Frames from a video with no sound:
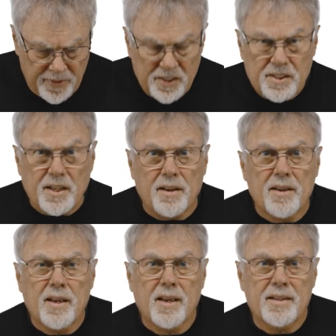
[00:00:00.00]
And this is
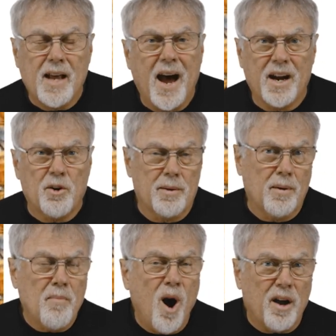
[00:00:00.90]
a diagram,
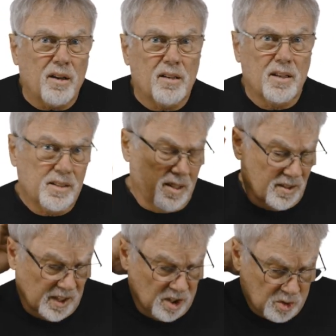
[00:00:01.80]
a model,
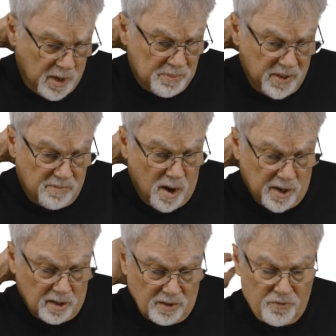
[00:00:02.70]
a descriptive
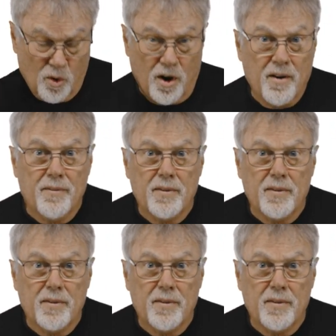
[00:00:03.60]
model for